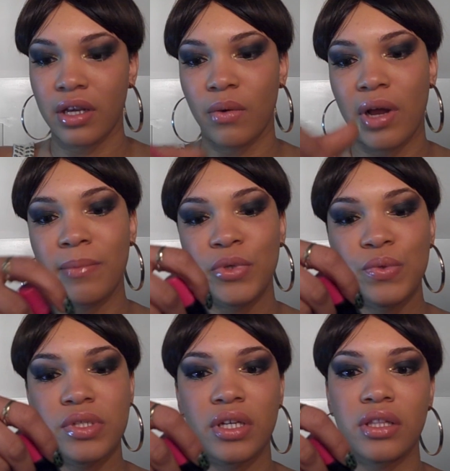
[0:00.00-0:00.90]
Now I'm
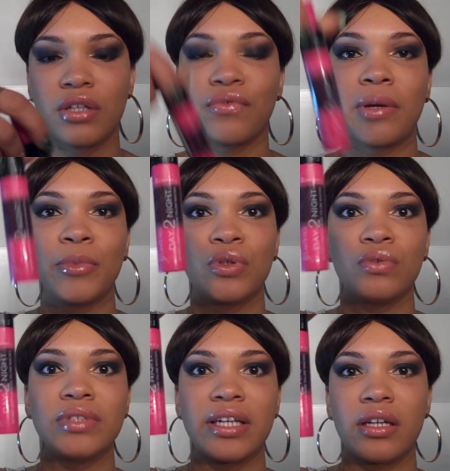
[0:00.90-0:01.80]
using the
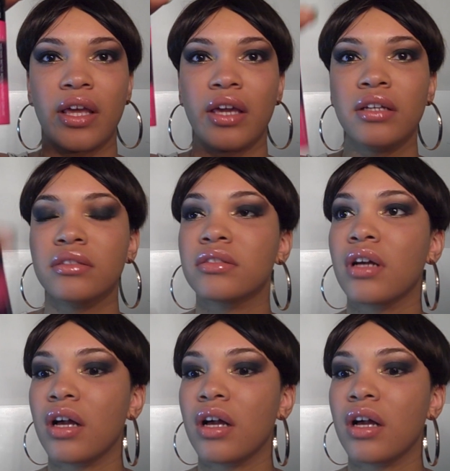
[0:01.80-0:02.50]
Rimmel Day to Night.